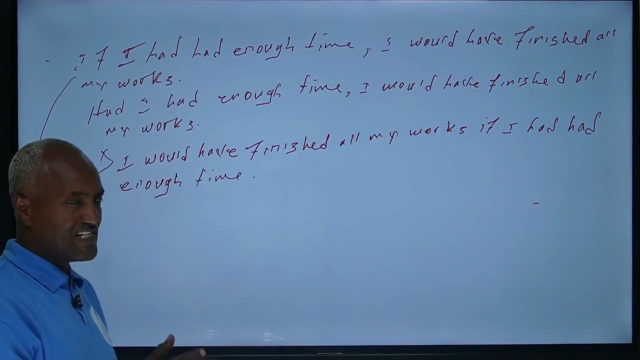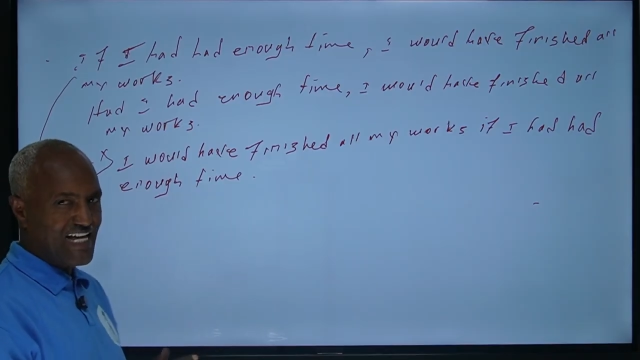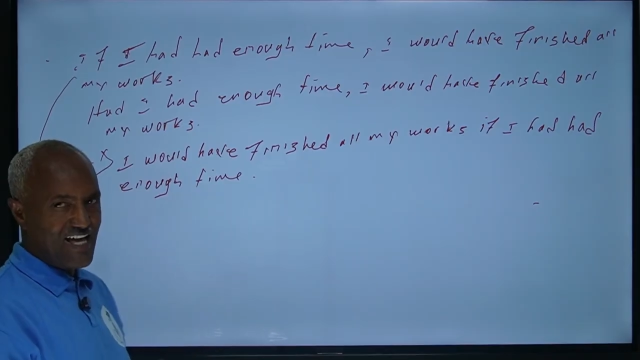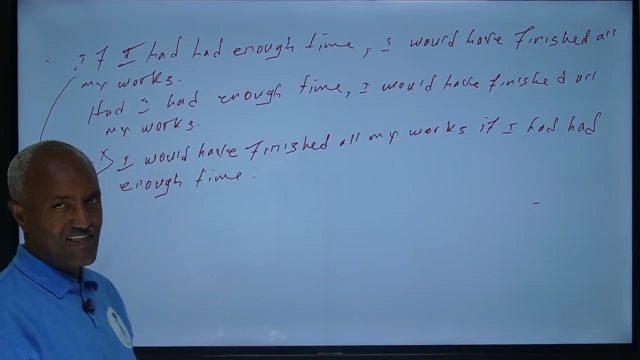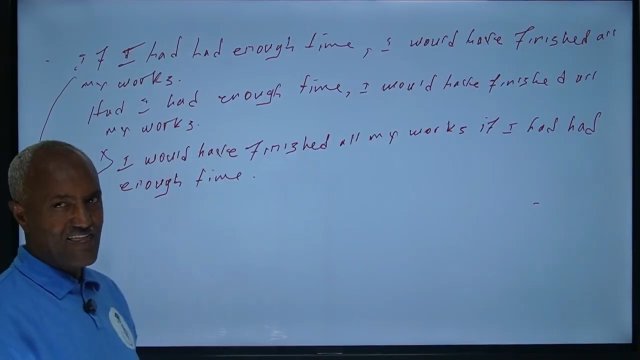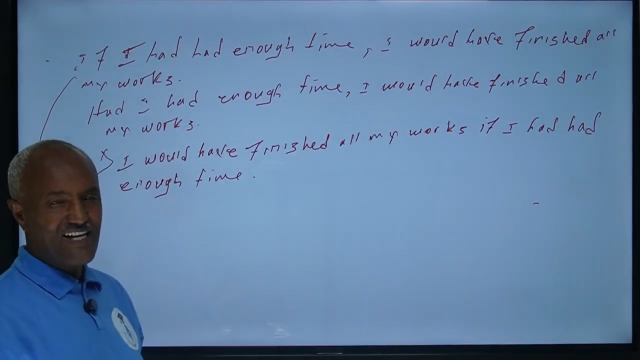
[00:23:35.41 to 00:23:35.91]

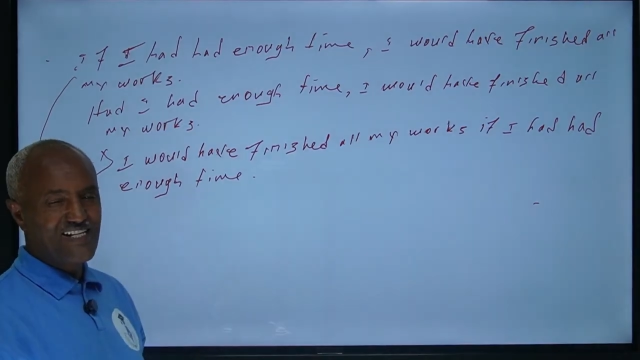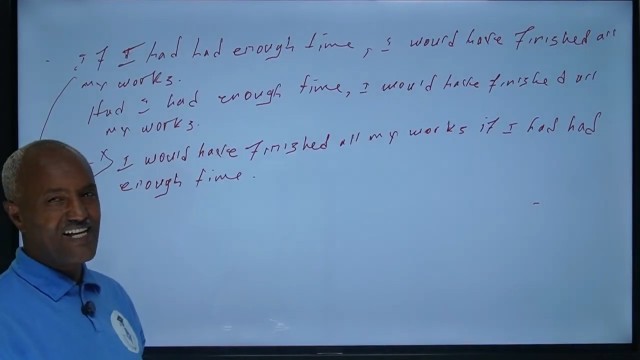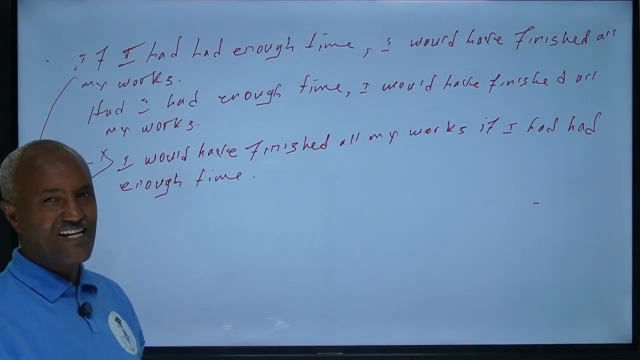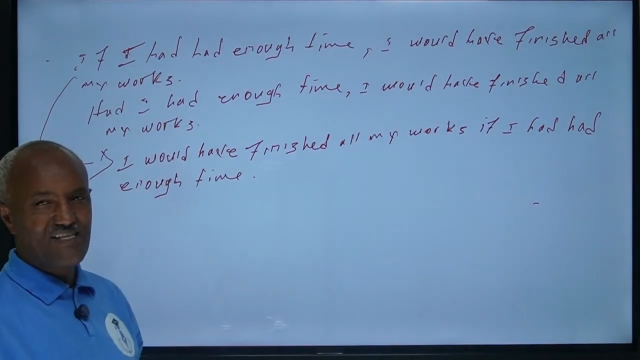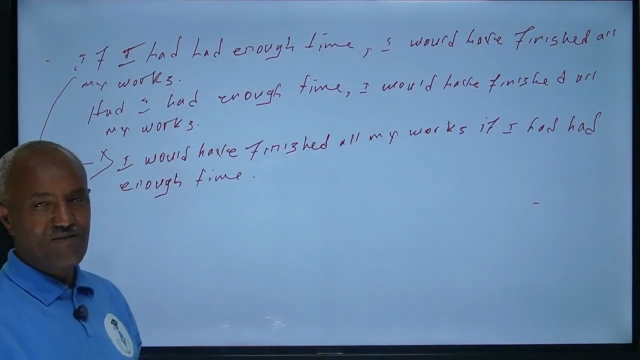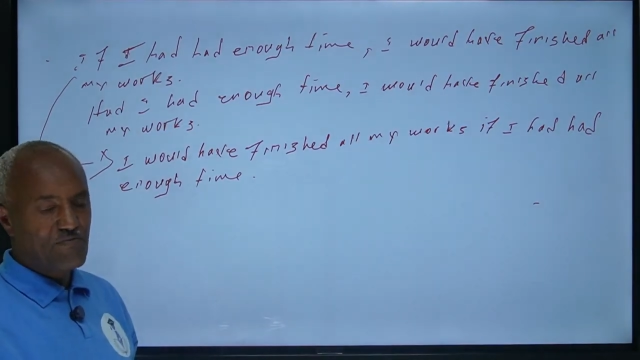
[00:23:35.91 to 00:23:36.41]
That
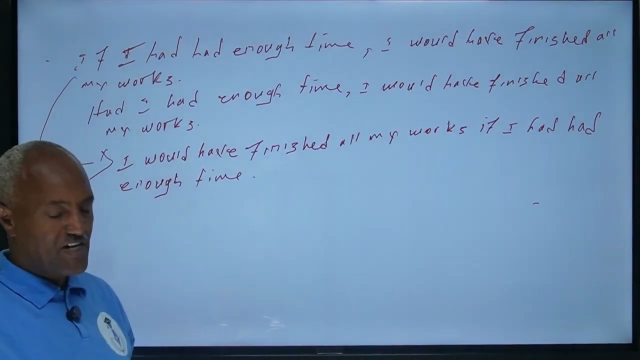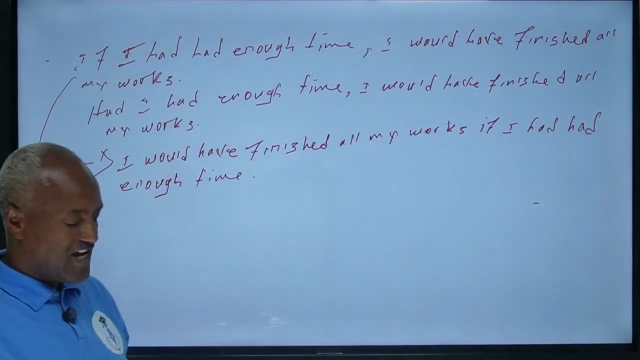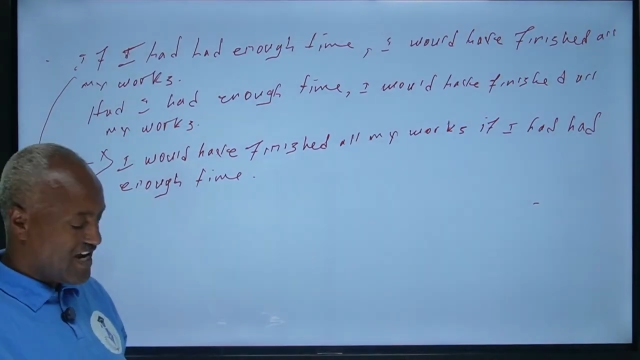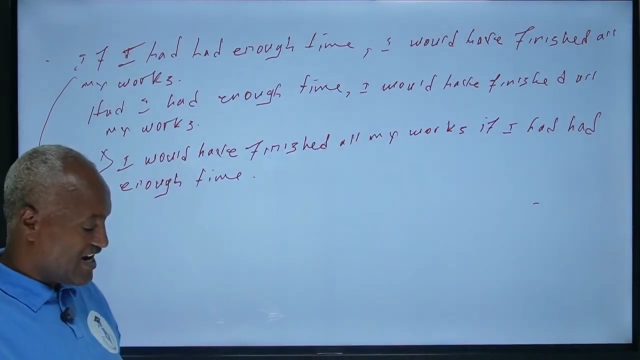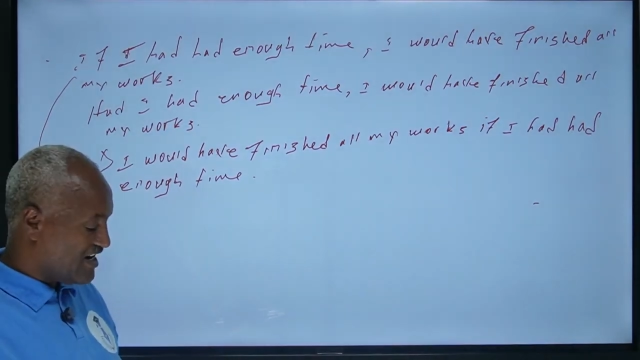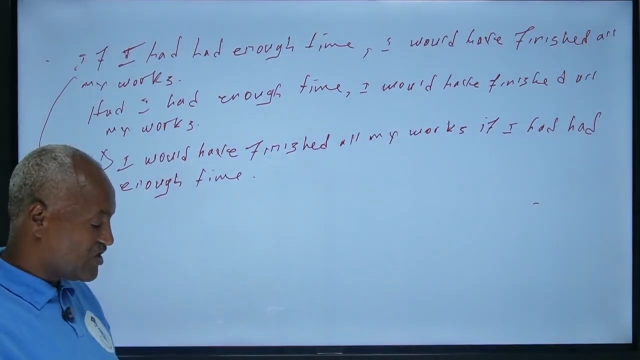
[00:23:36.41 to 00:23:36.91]
doesn't
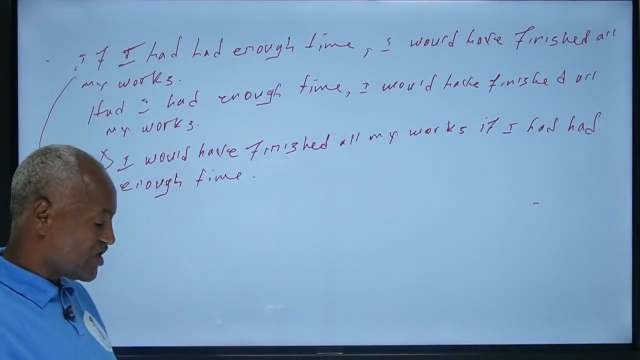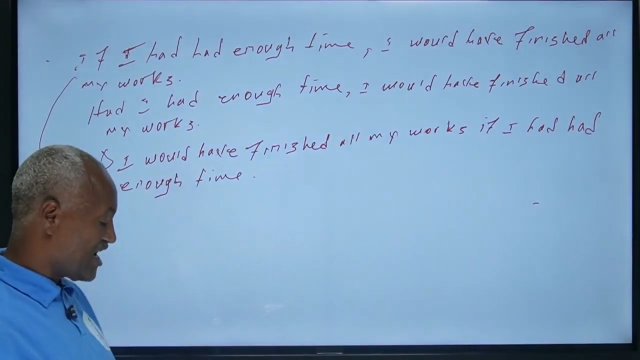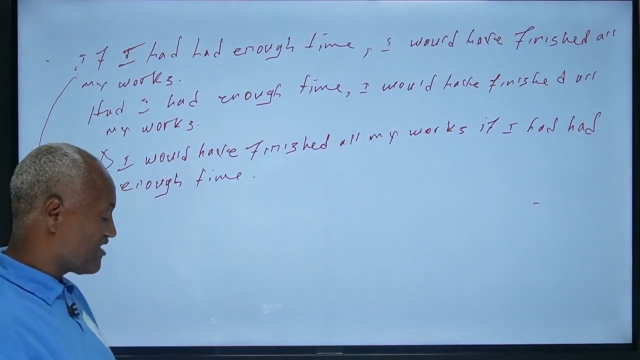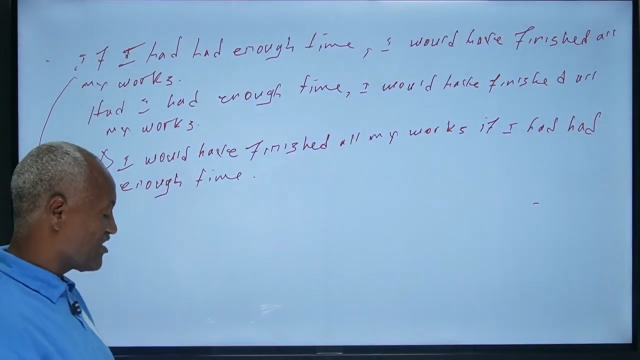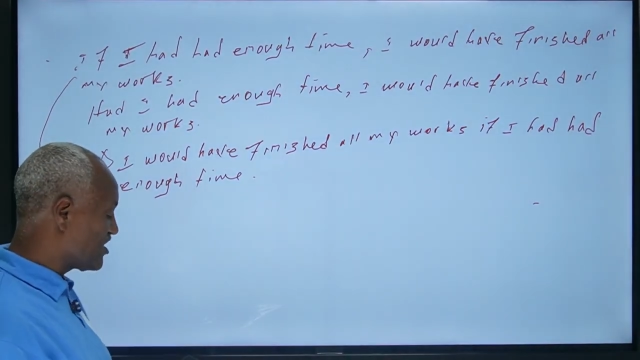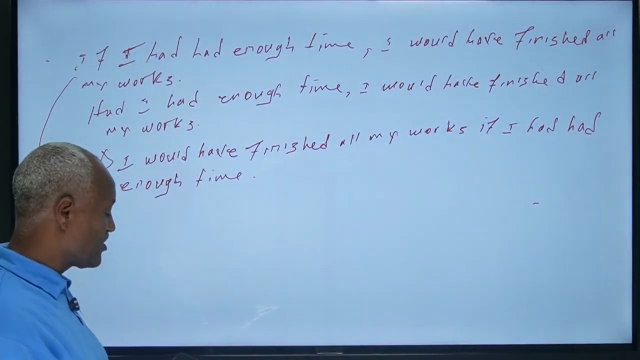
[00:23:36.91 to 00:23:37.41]
bring any
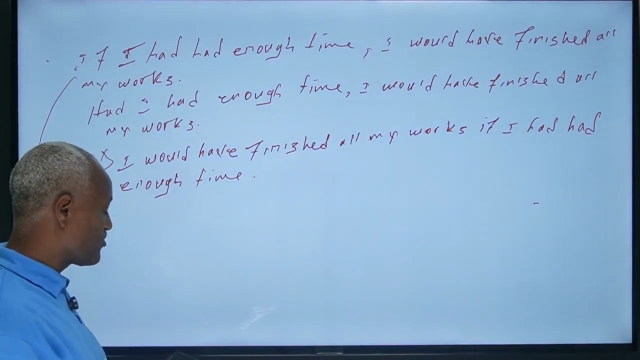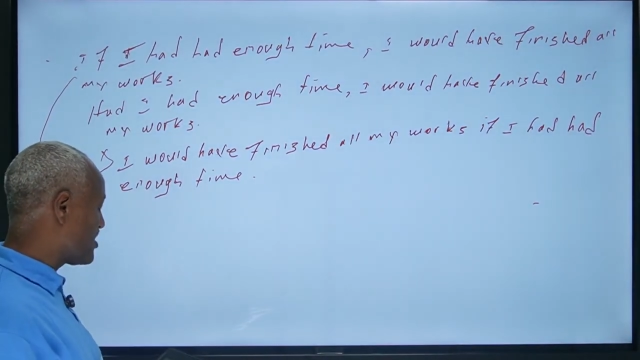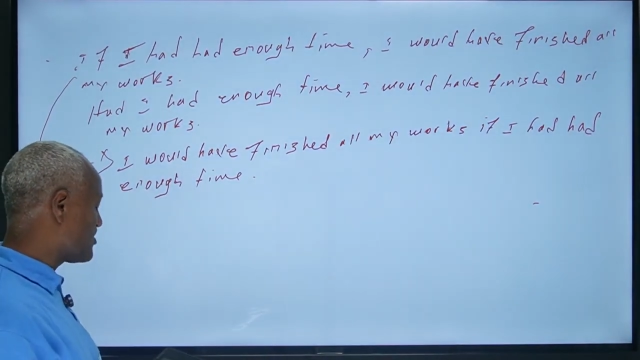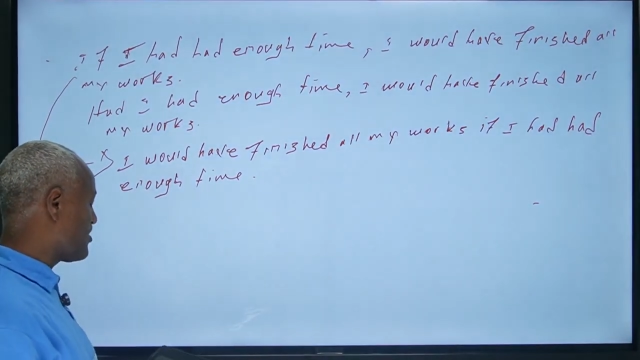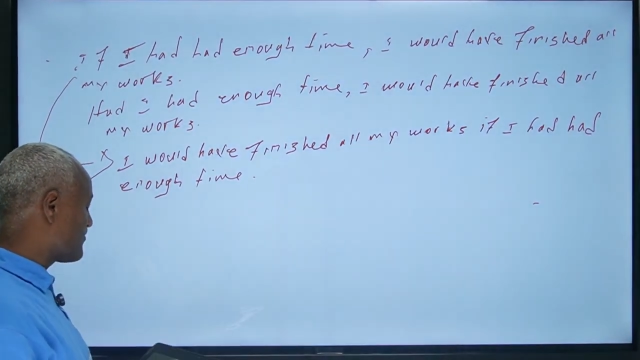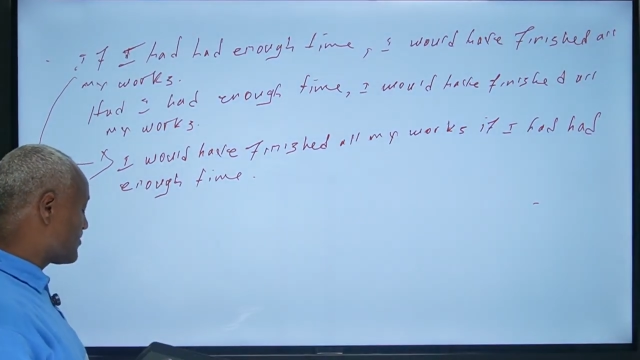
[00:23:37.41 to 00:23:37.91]
change. This is
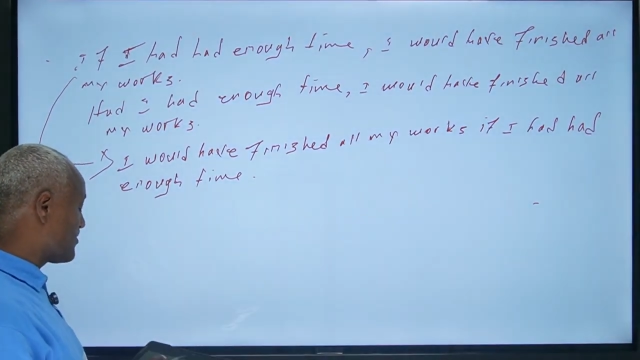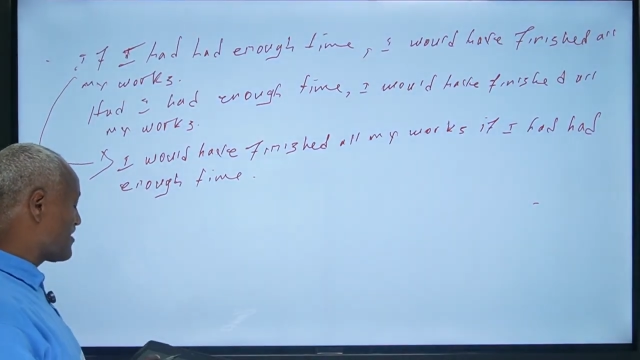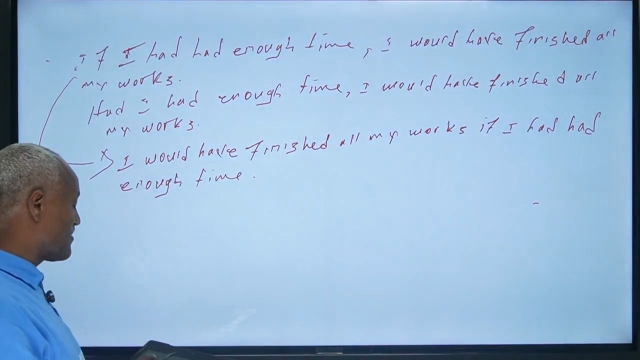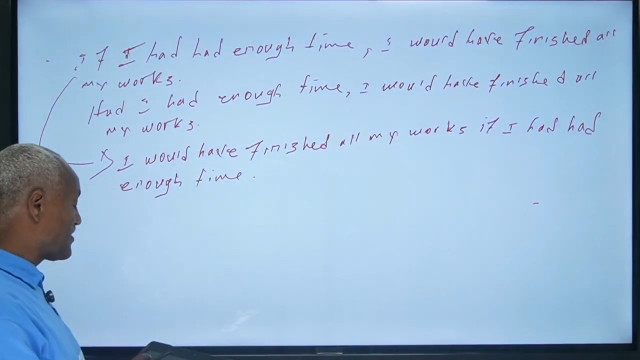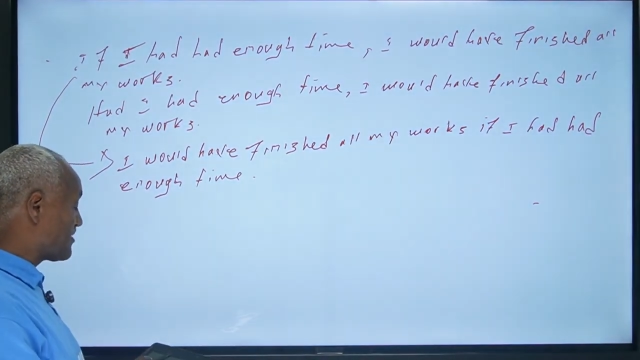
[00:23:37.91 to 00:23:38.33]
what you have to remember.